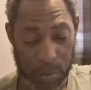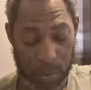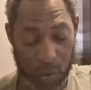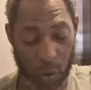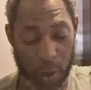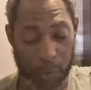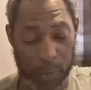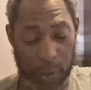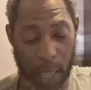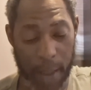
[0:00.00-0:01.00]
So it
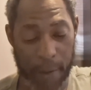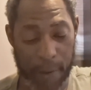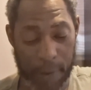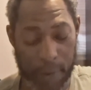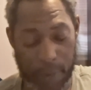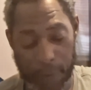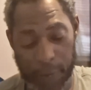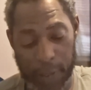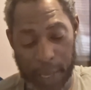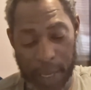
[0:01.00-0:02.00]
was like
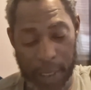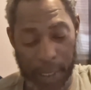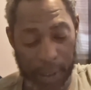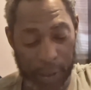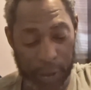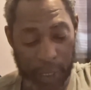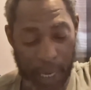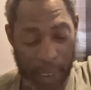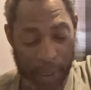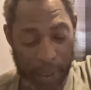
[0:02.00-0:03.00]
fillet, they
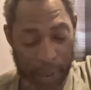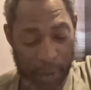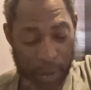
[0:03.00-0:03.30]
connected.